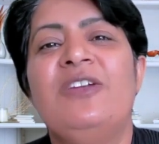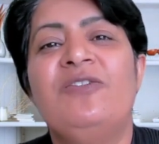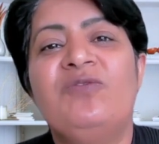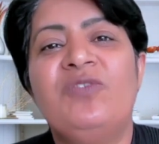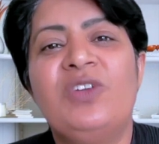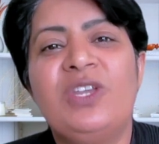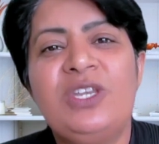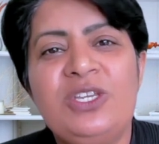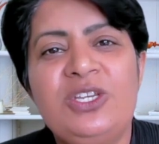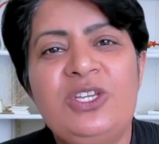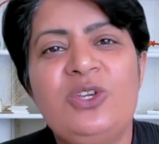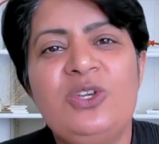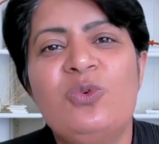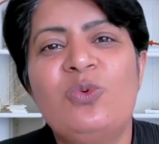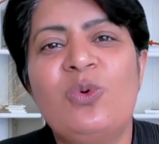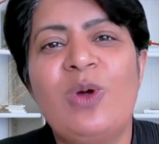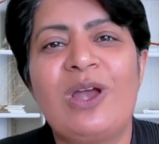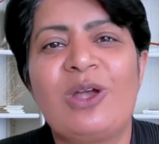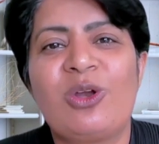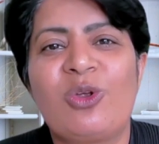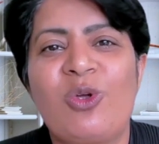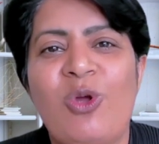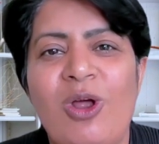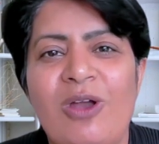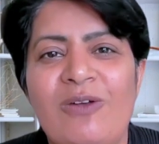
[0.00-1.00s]
When you
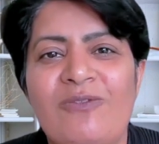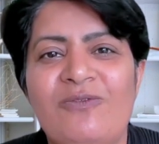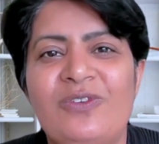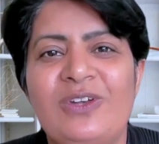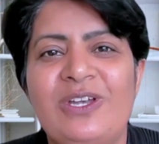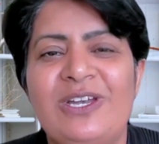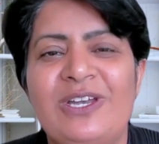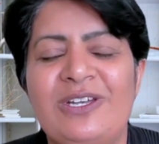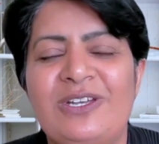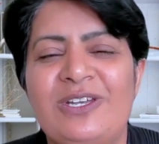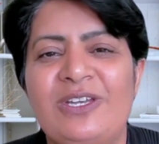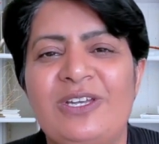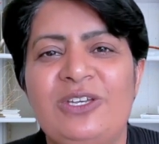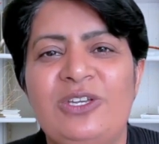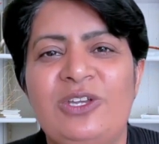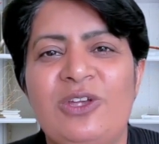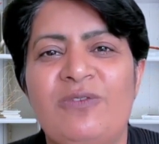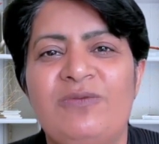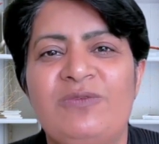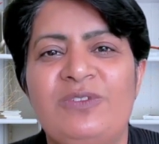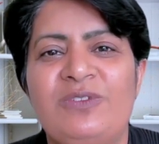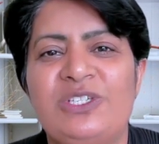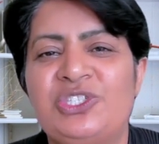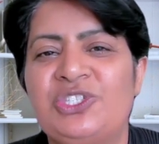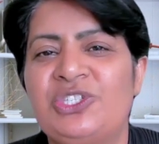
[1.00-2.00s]
are confident in
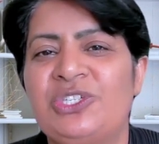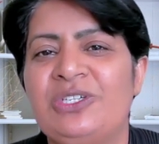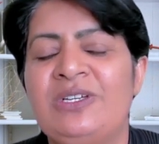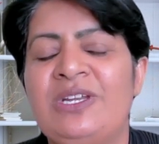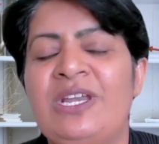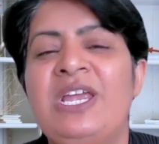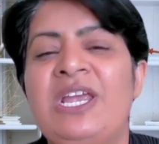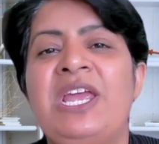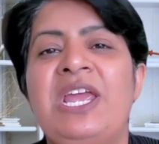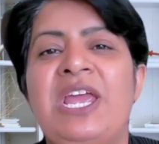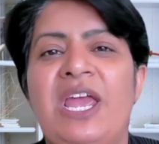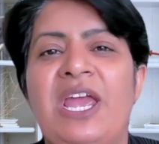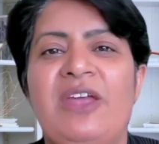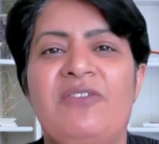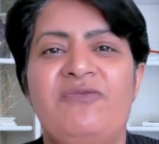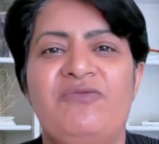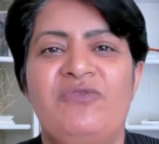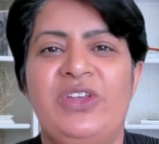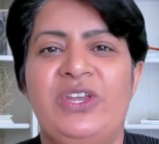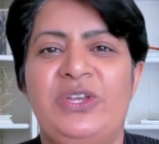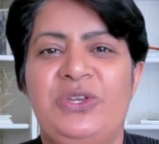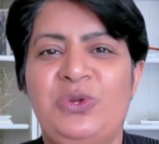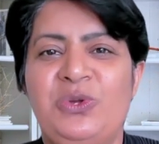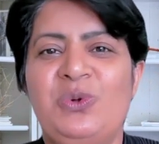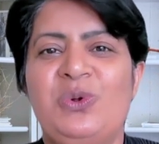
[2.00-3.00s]
your vision and
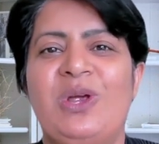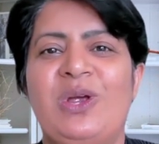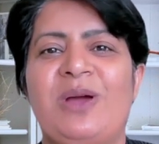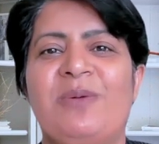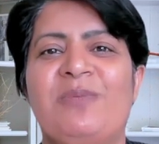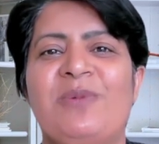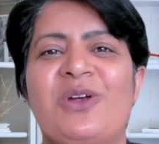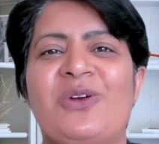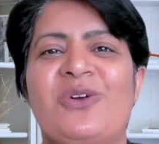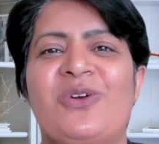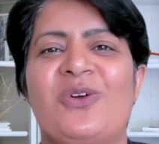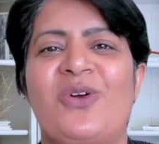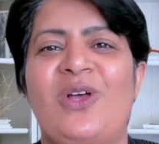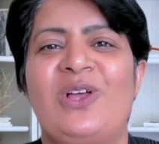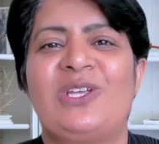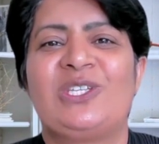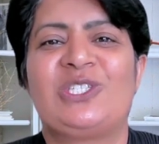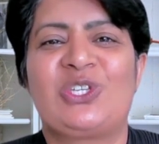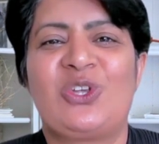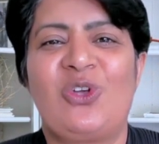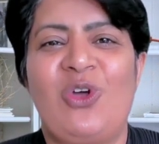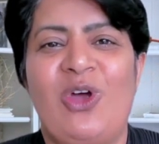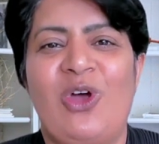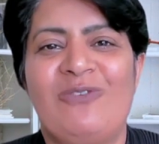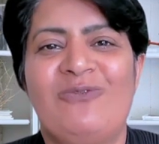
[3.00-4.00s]
when you come
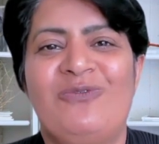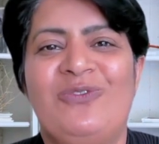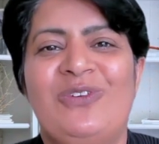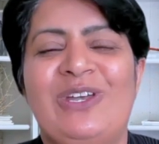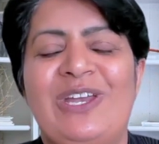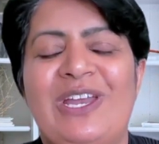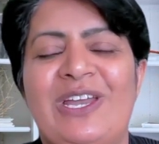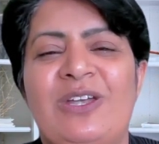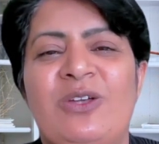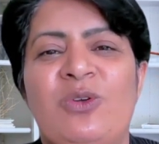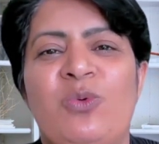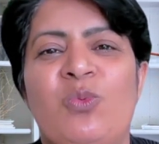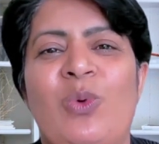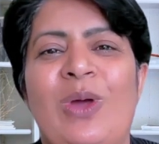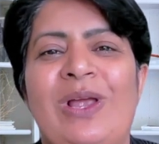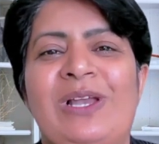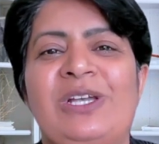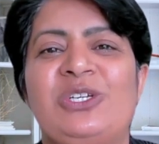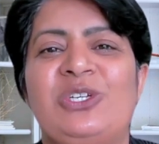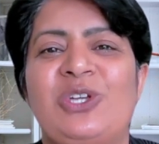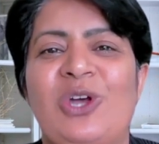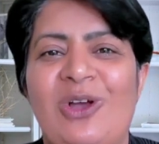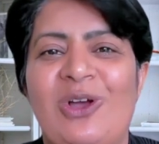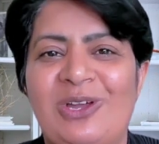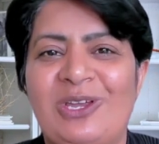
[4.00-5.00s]
across confident
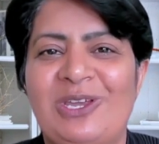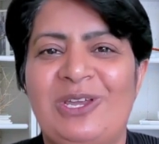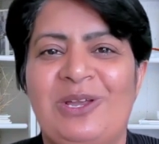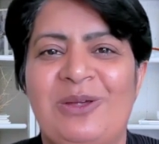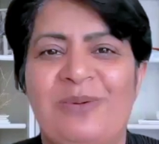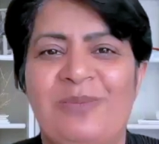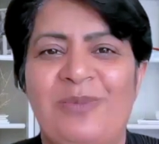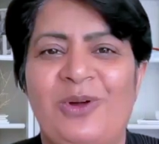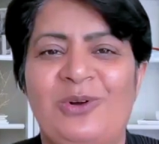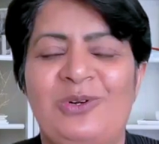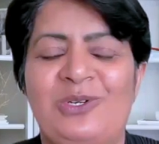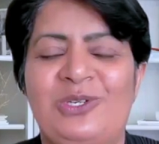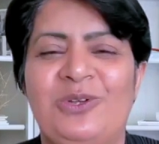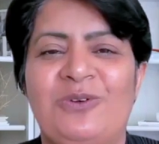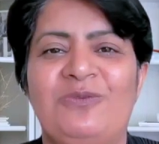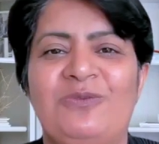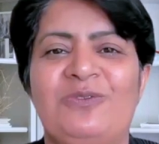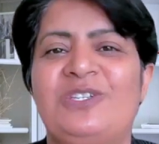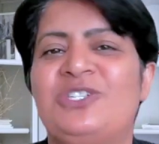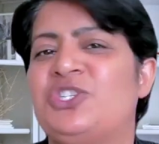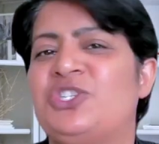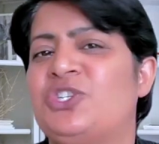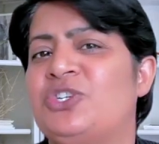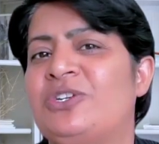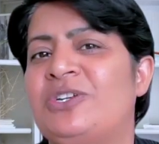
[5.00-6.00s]
while talking about your
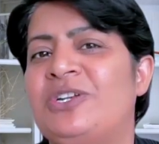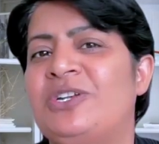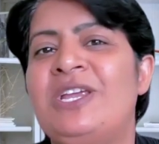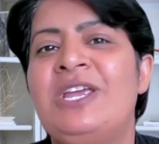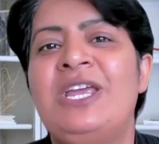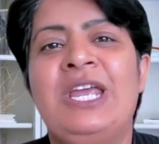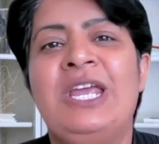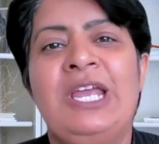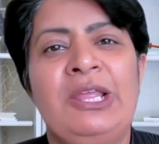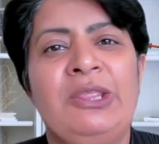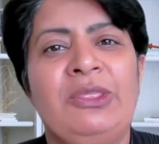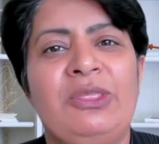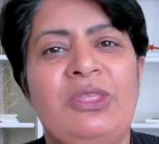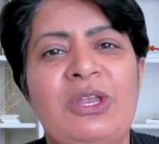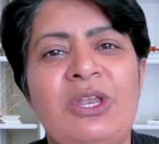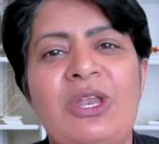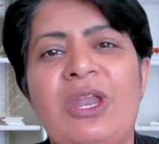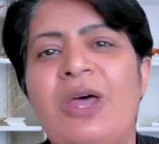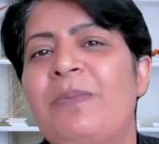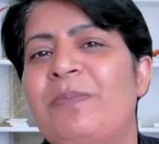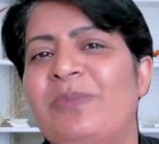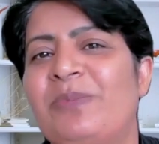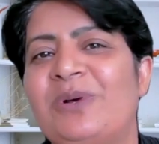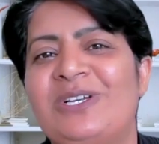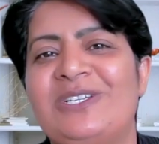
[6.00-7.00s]
vision, the
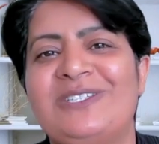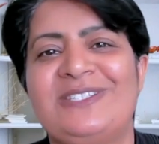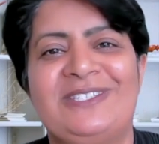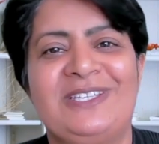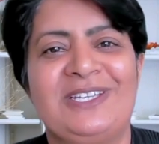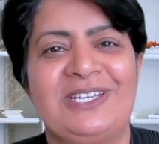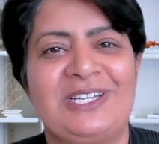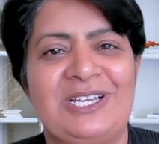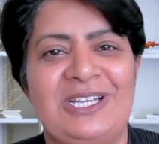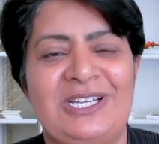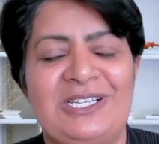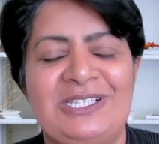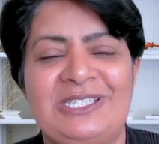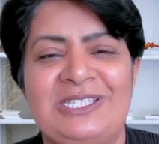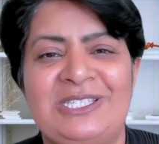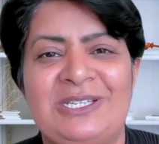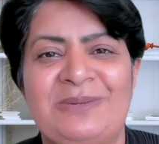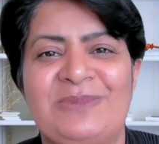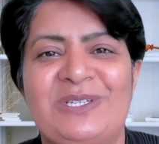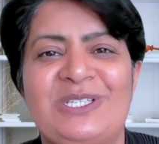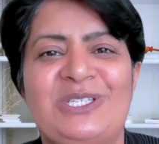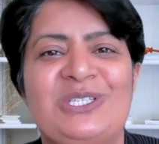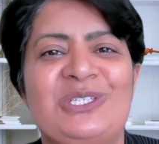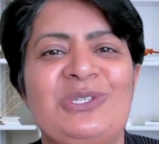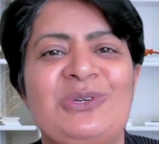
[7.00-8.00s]
numbers, the
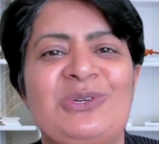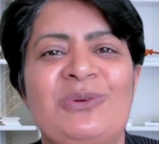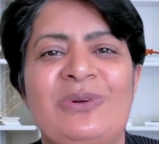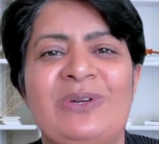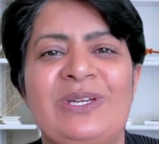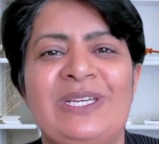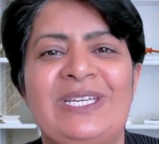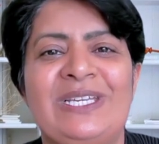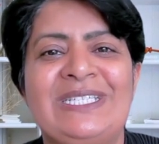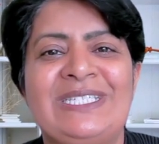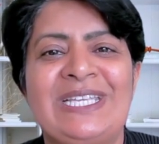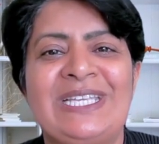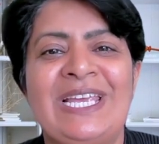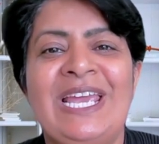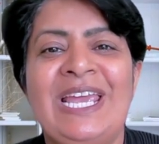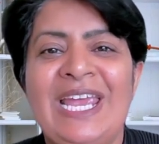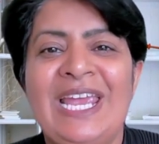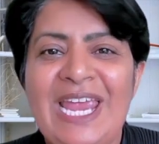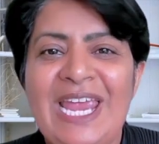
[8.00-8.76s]
customer stories,